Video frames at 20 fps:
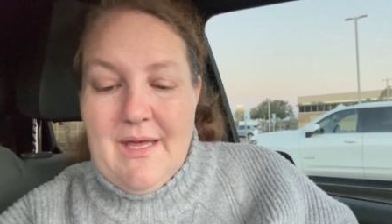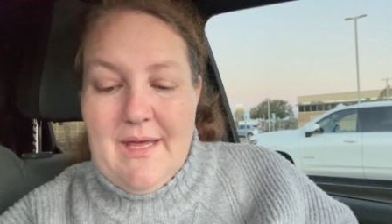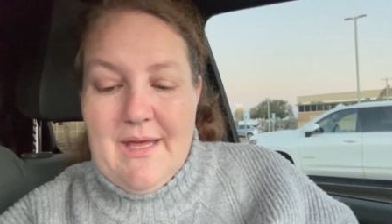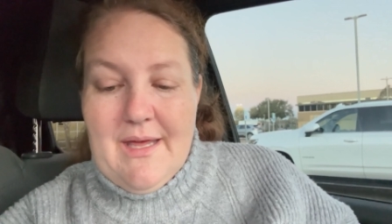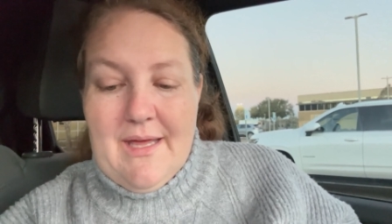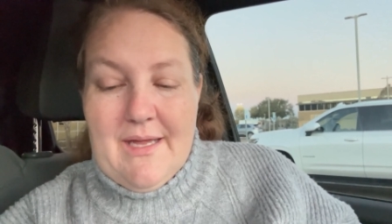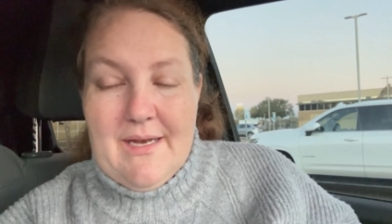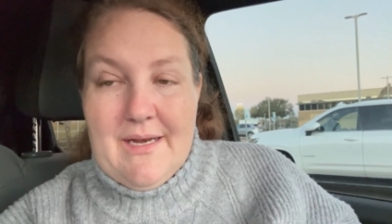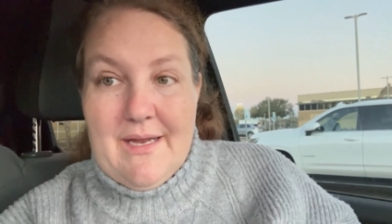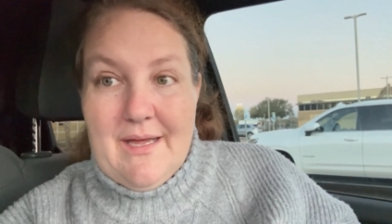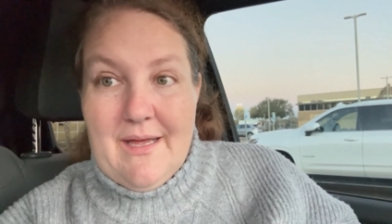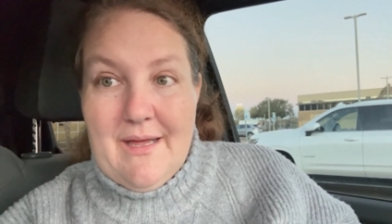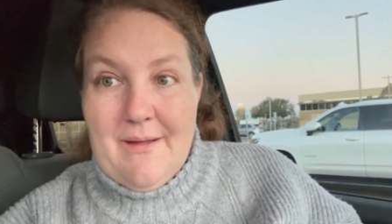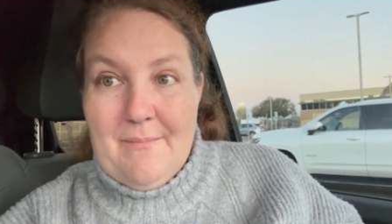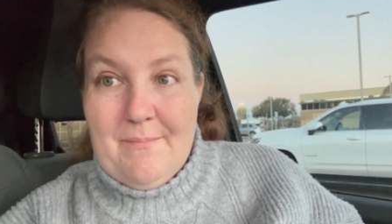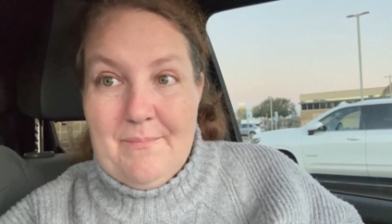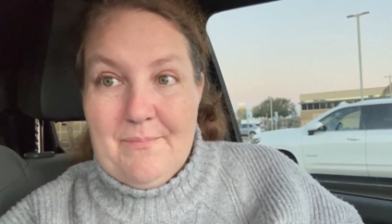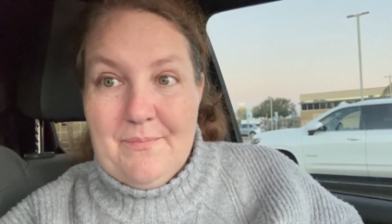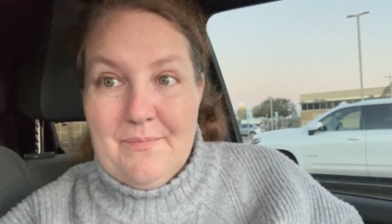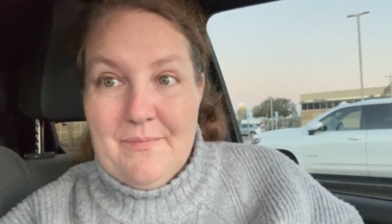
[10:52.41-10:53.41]

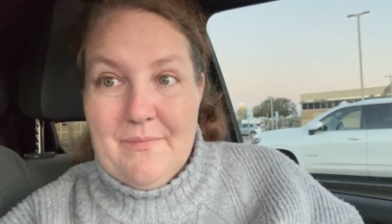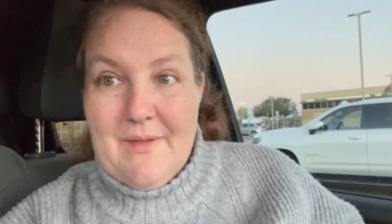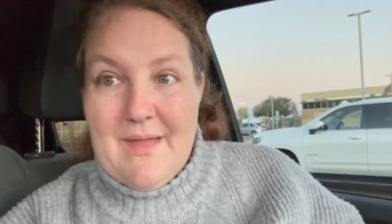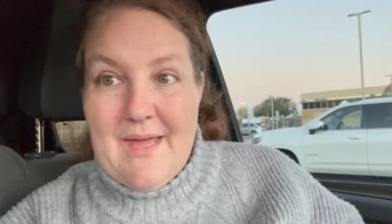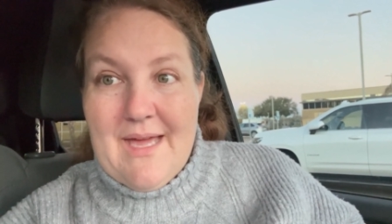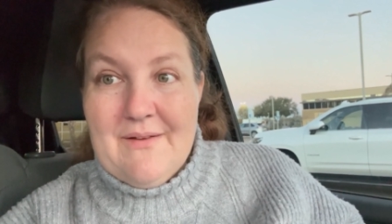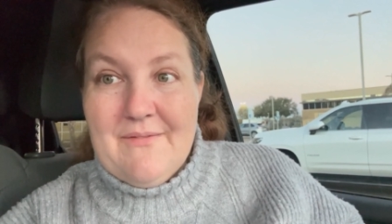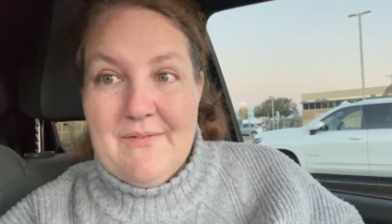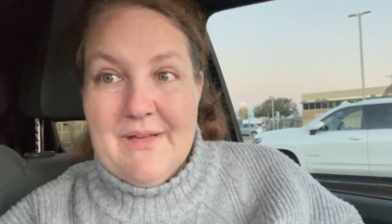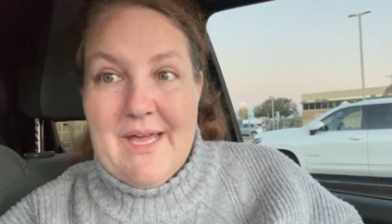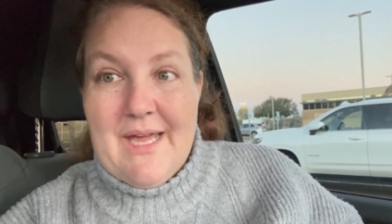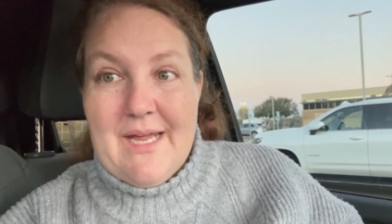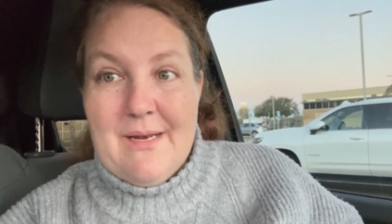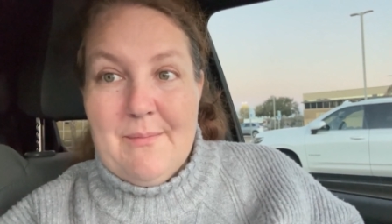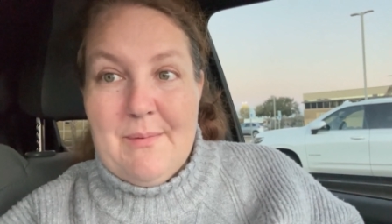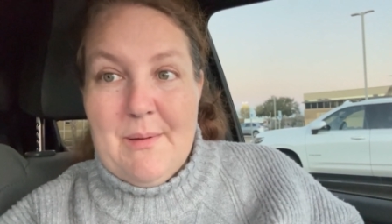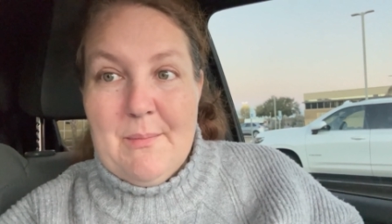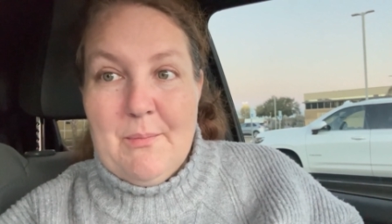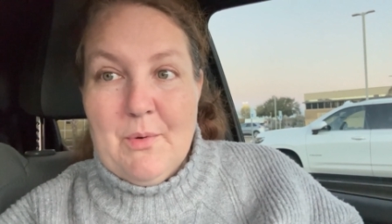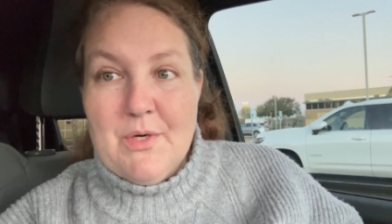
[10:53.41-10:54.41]
and advocate a
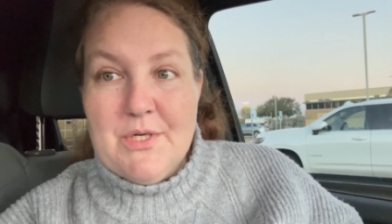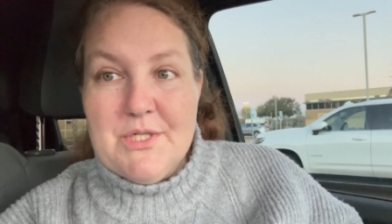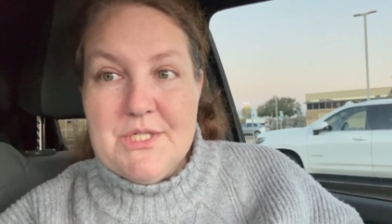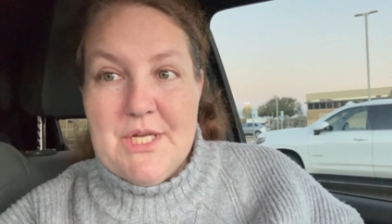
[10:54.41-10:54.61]
bit more.